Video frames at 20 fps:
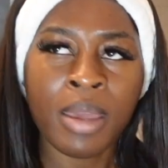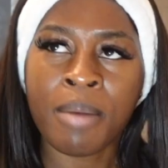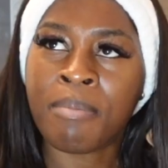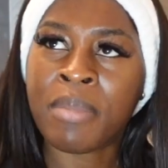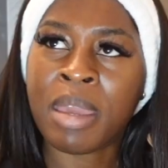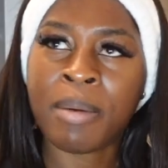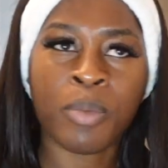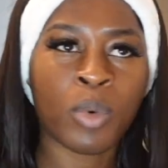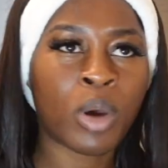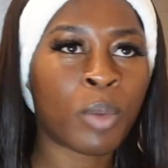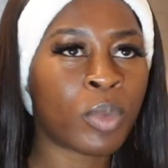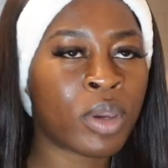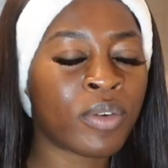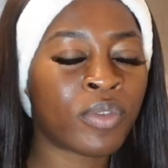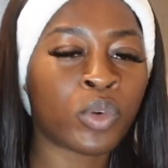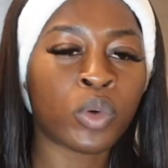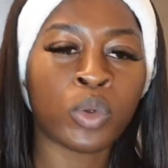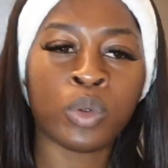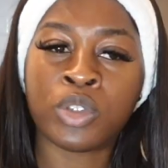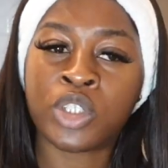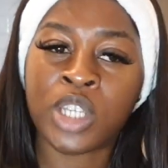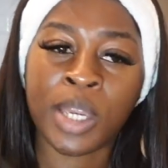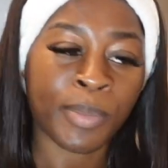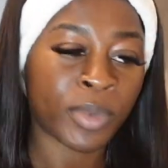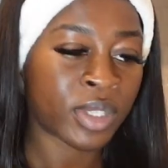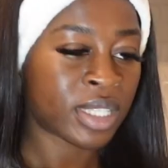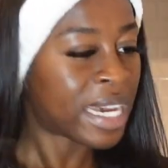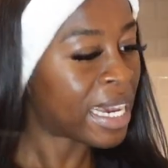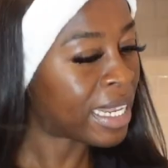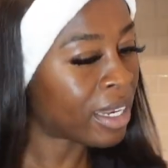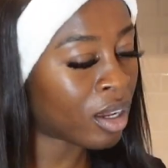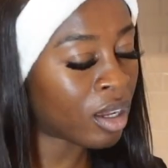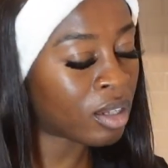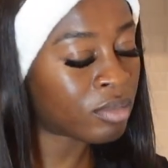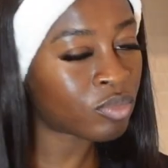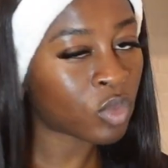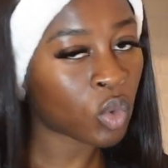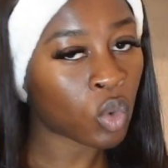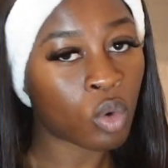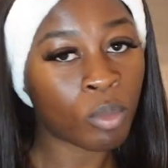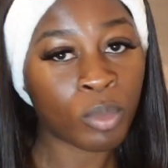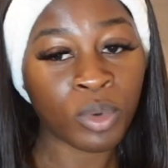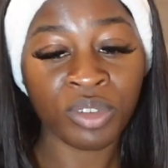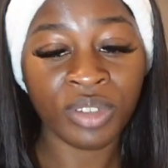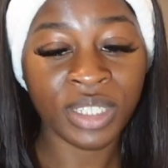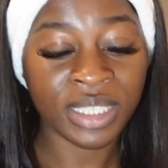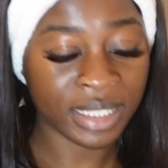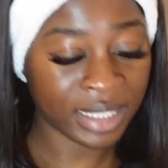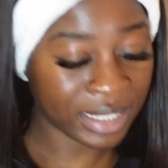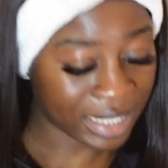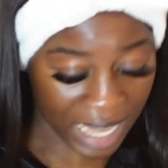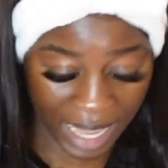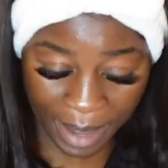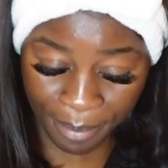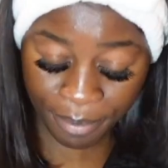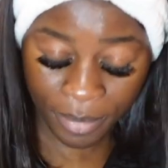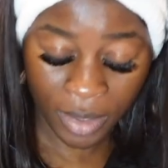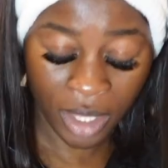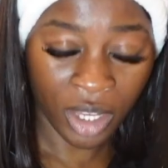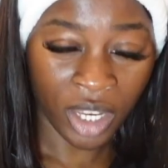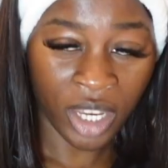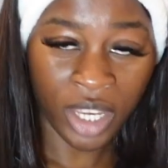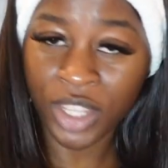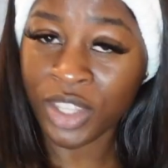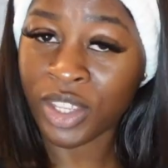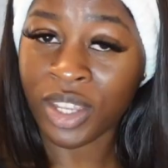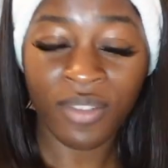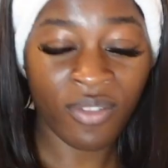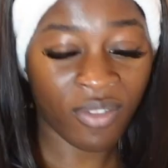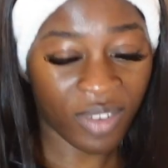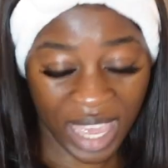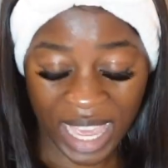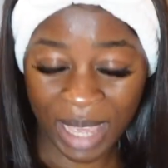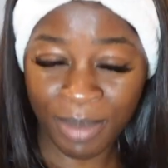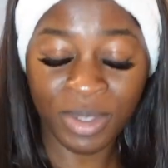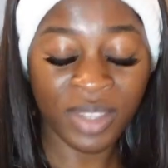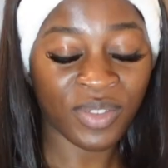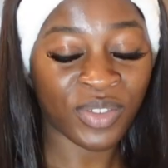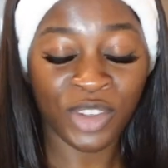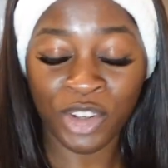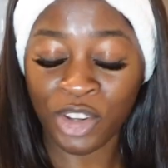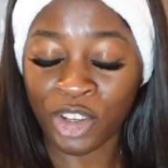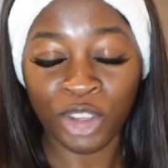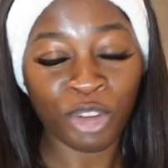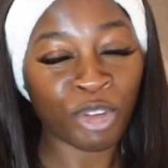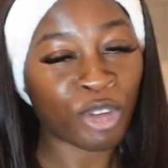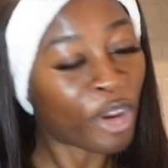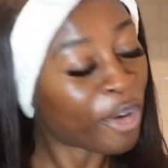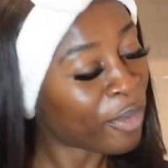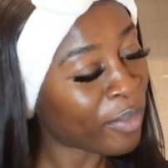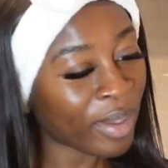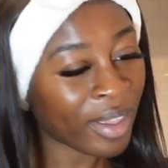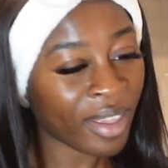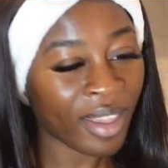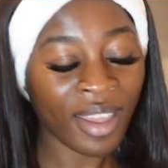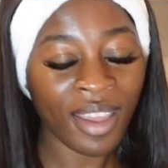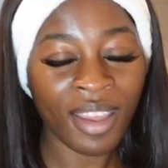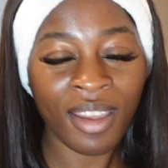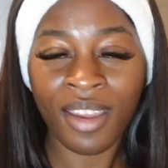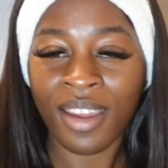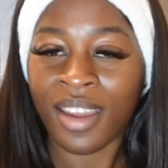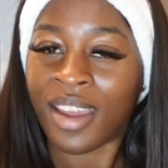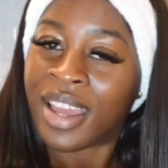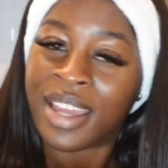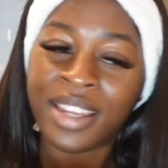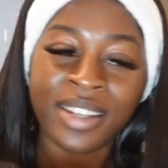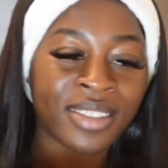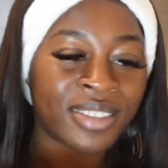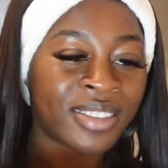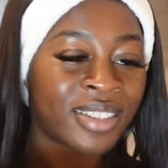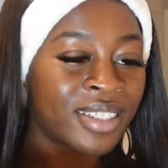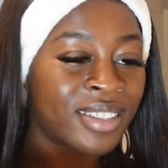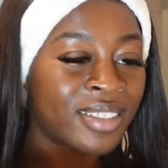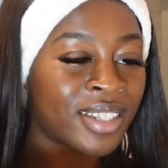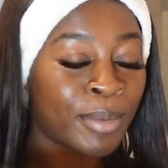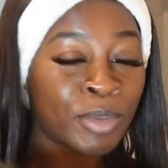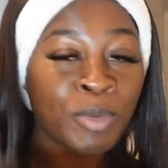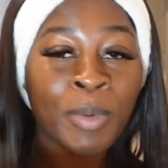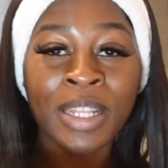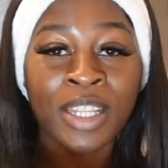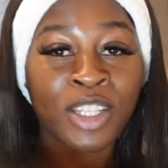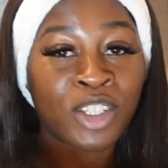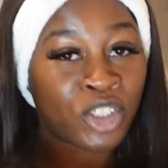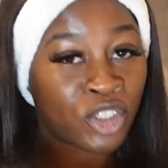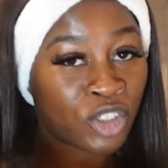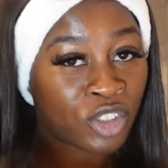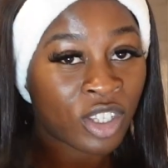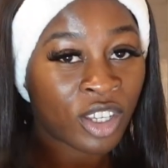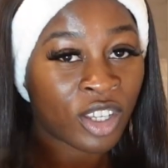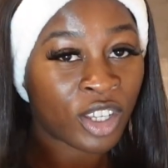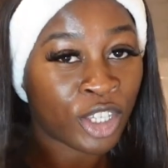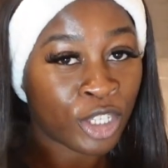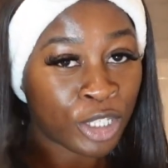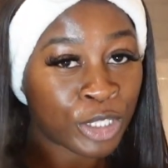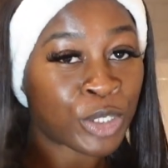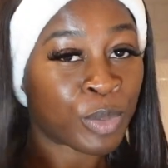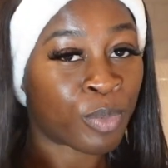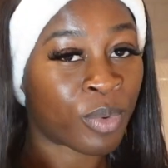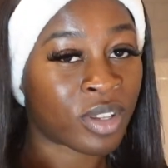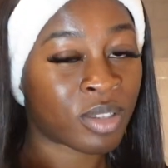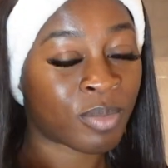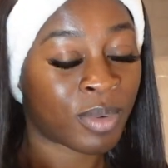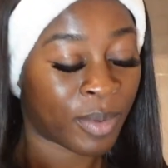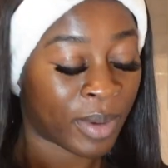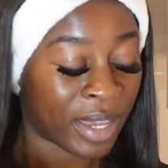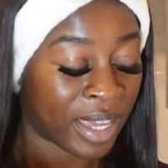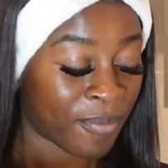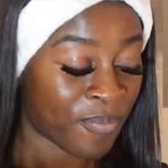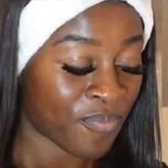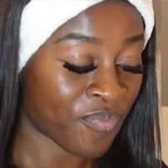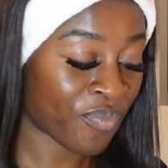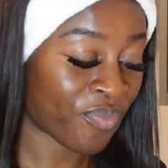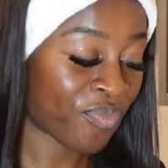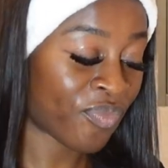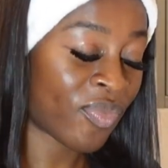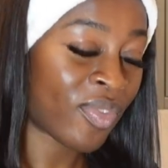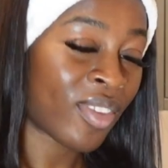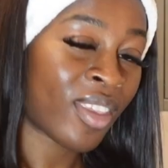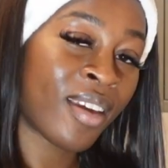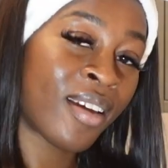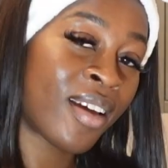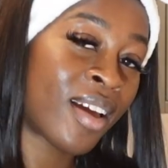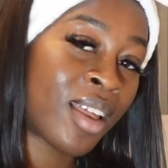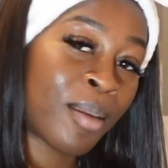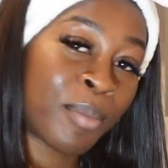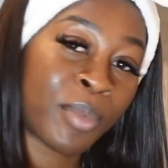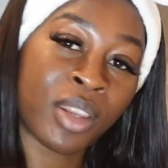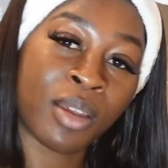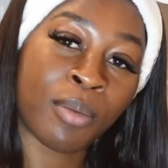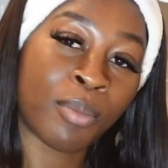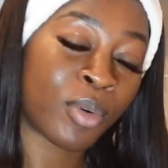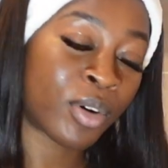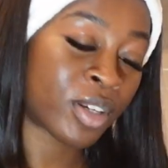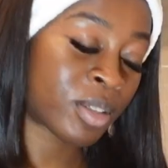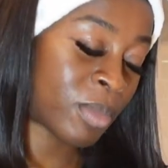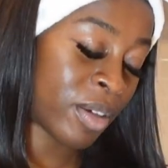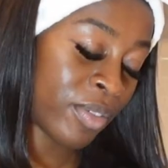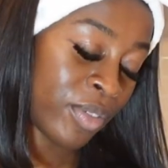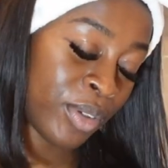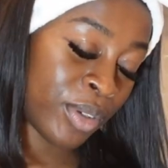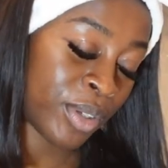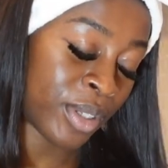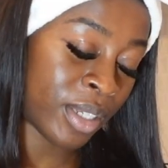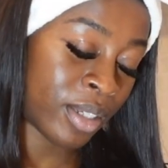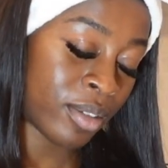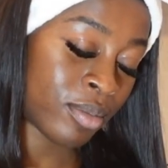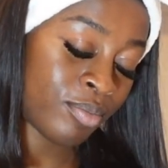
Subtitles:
Maybe one with Uche Montana or Maurice Sam. You know the vibes, if you know, you know. And I'm talking about the YouTube ones, by the way. I'm gonna unbox my food.